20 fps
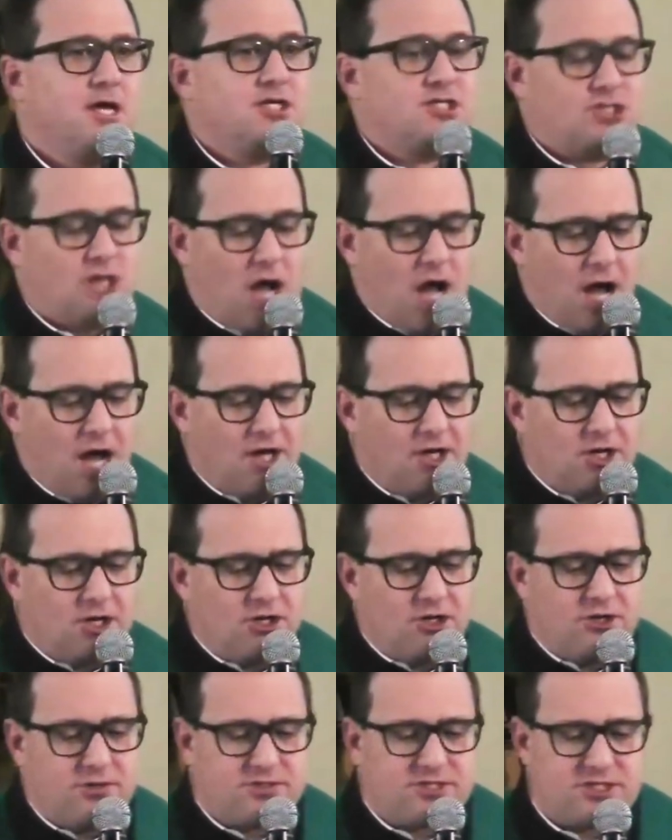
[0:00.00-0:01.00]
John
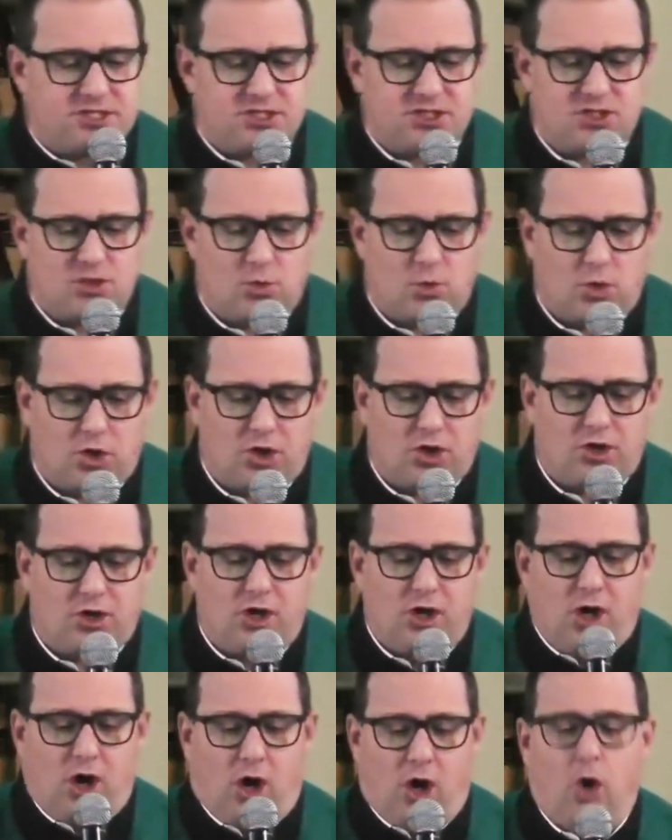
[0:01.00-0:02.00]
uses the word
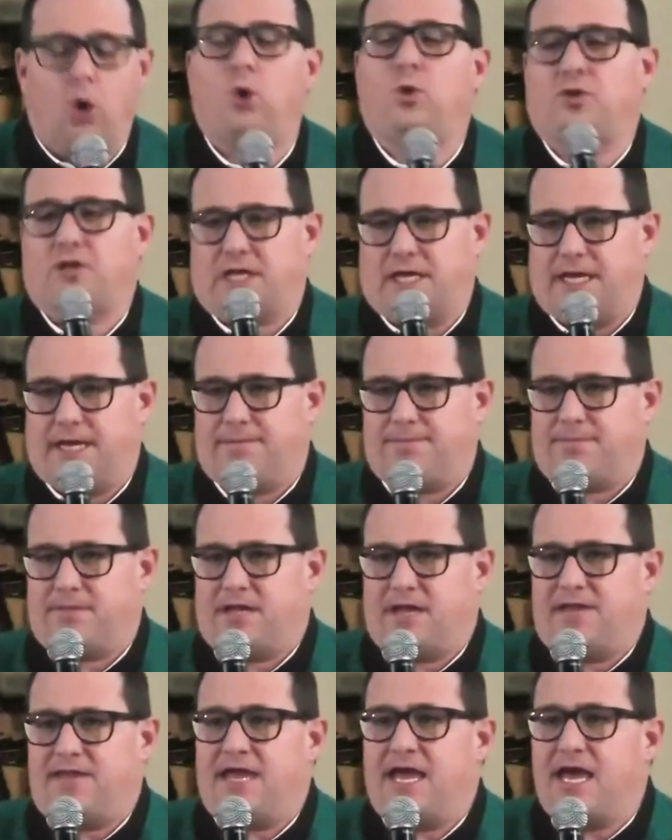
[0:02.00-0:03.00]
holy.
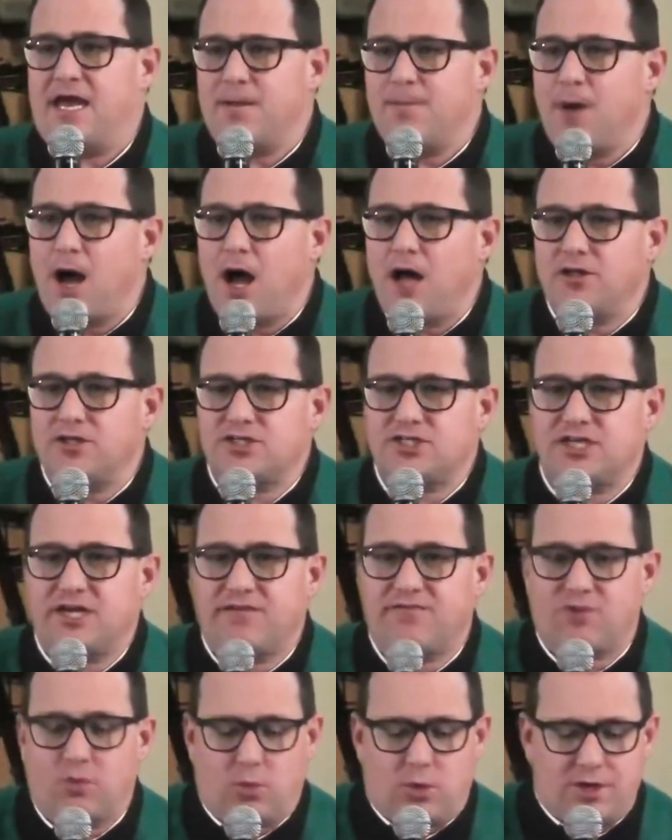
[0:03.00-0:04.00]
And the etymology
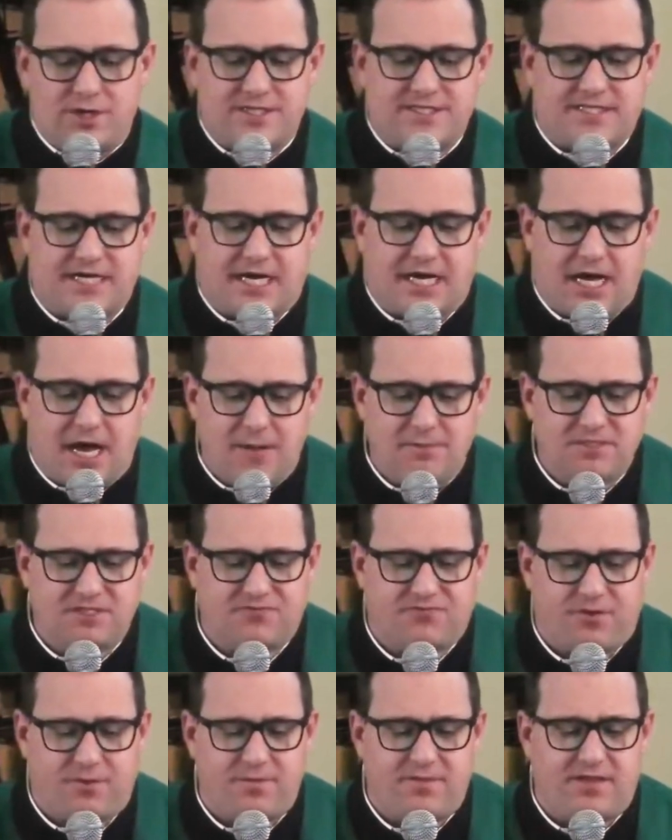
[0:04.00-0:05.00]
of the word is it comes
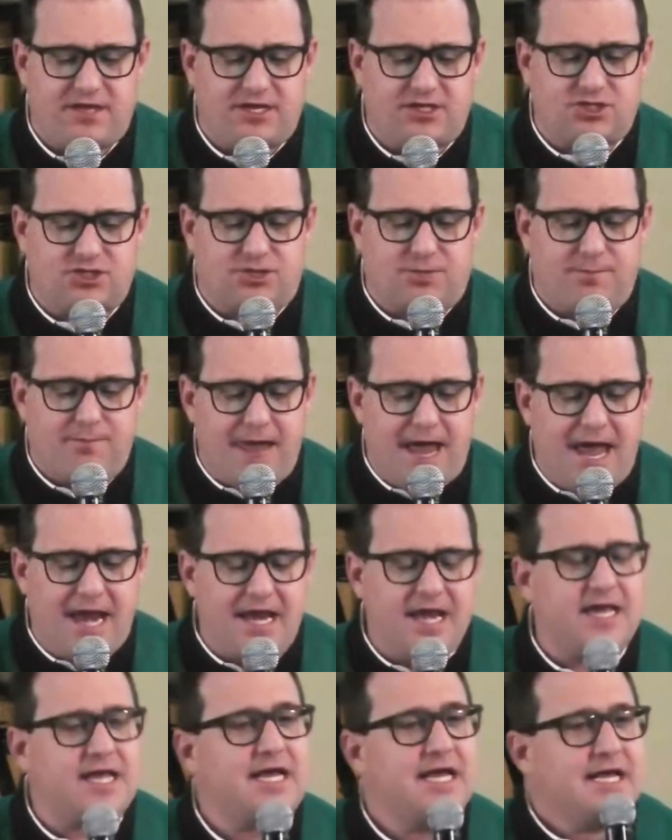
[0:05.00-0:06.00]
from the
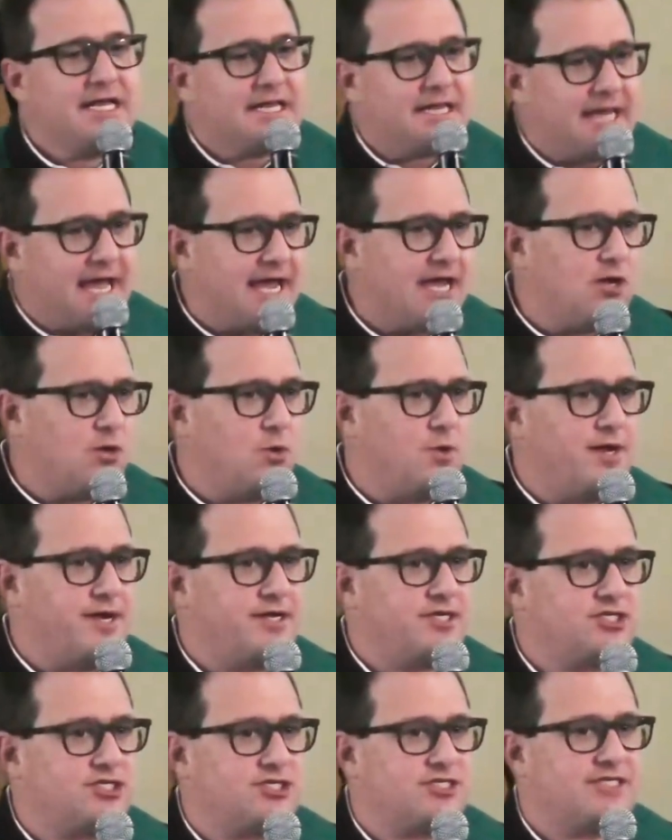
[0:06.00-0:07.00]
Germanic
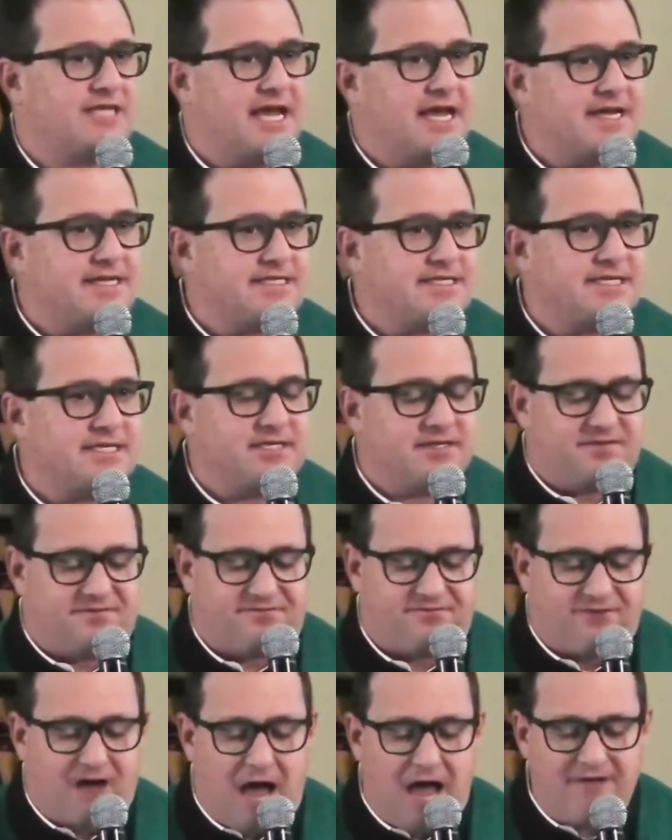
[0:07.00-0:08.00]
language dating to
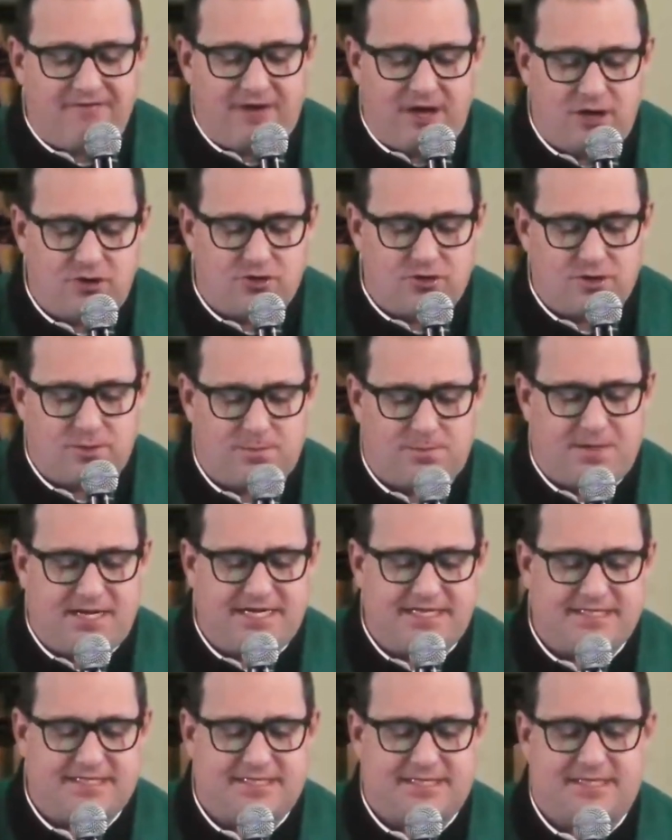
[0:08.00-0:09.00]
500
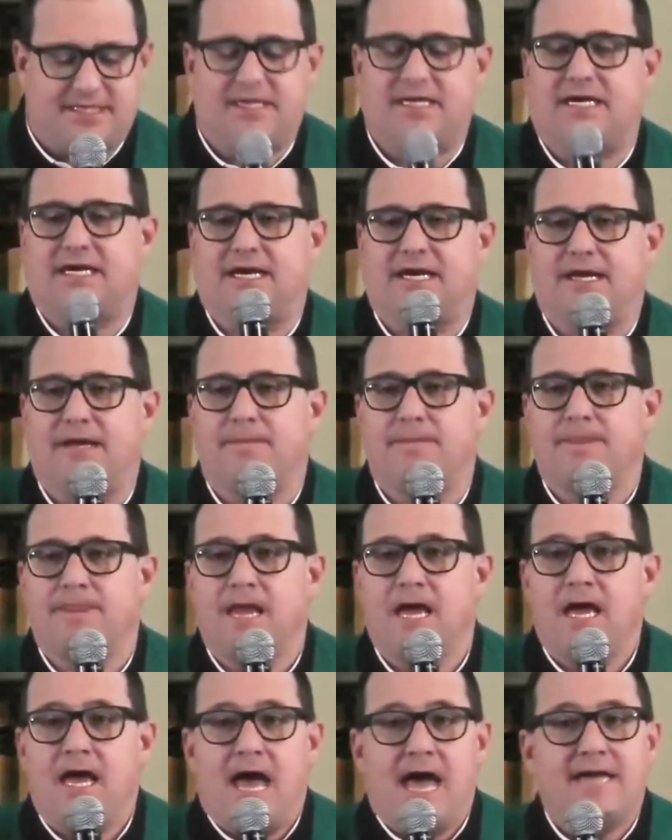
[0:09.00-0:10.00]
BCE.
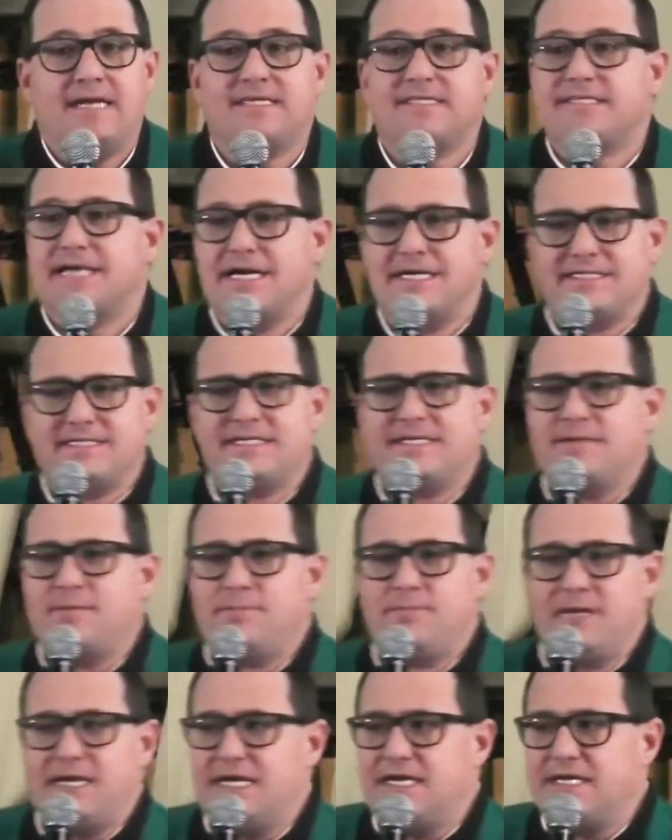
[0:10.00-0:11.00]
And it doesn't
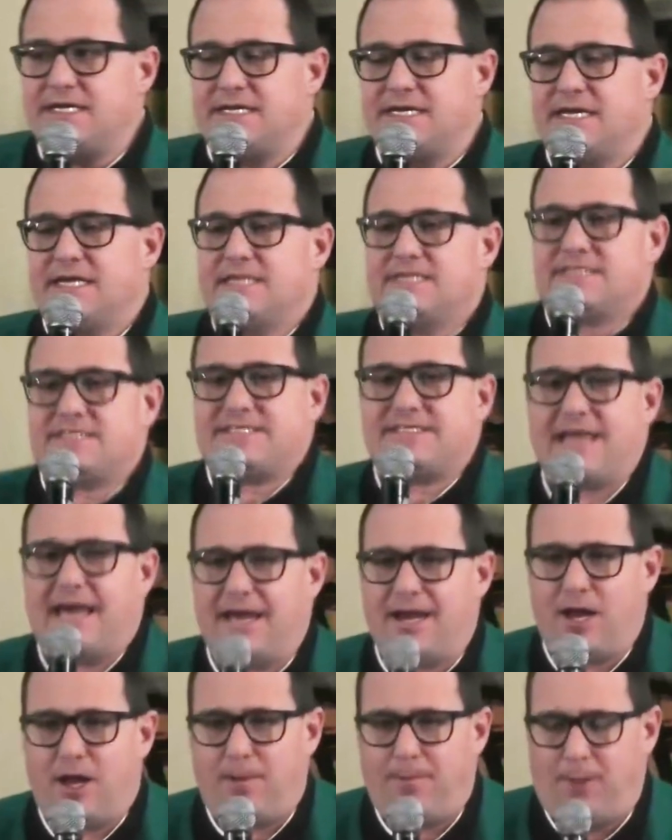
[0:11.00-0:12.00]
mean
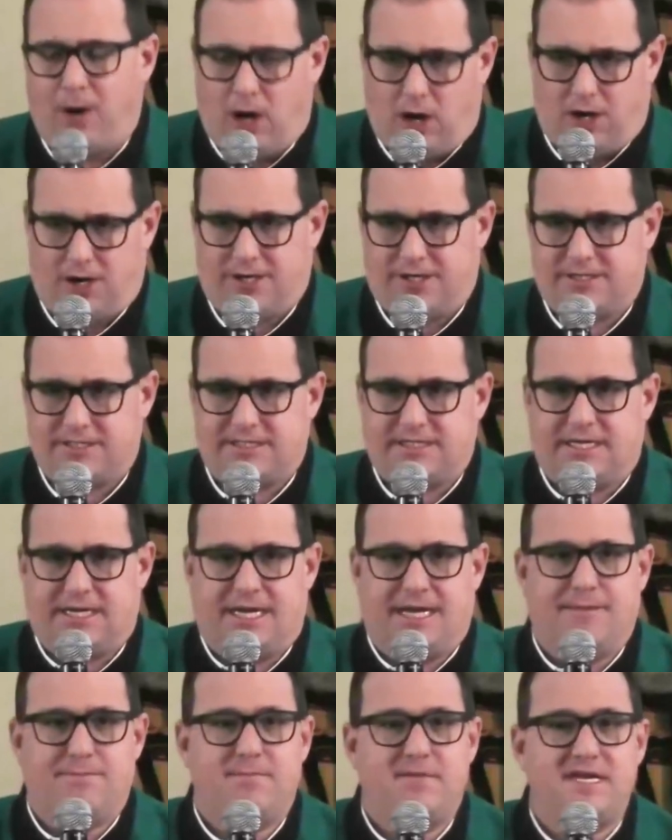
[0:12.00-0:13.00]
set apart,
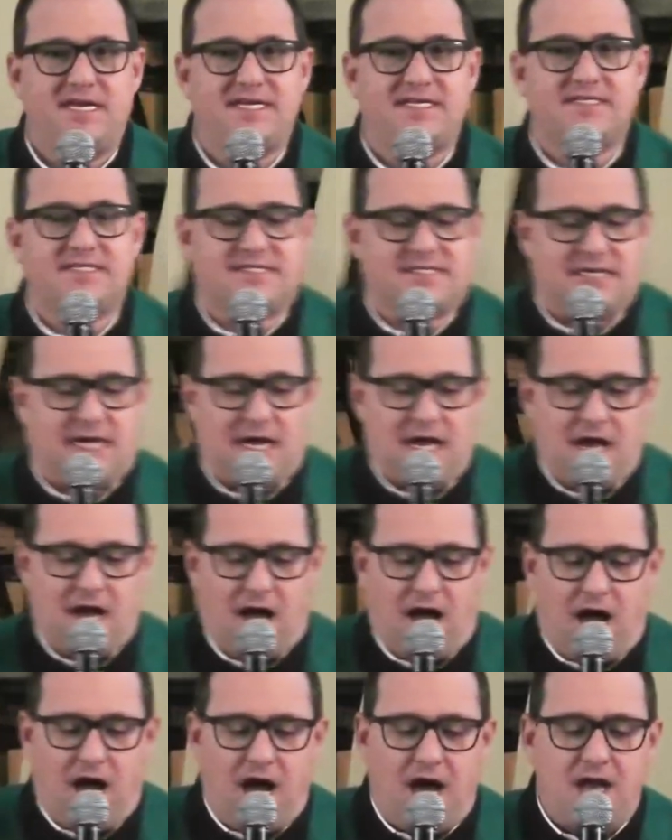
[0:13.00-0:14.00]
it means
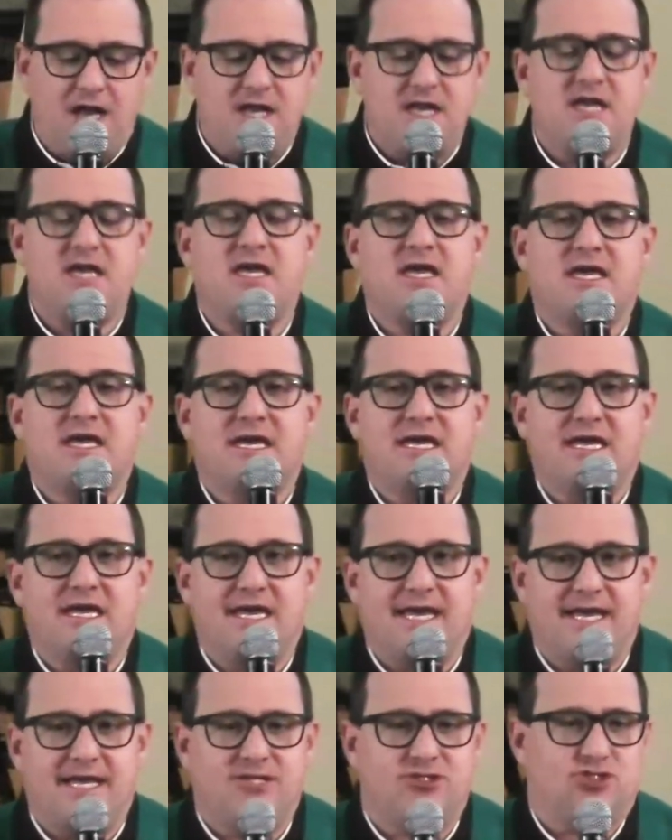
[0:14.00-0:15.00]

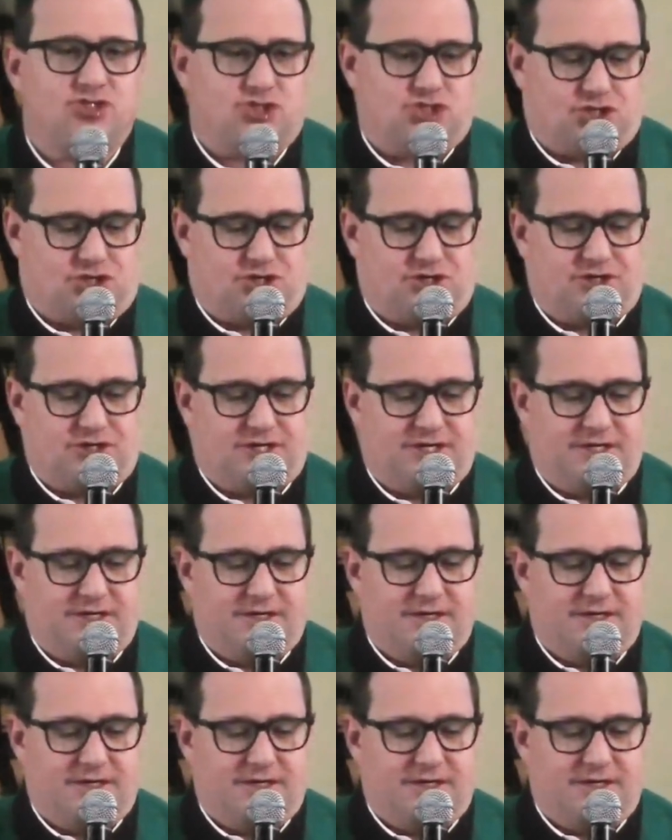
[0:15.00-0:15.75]
uninjured,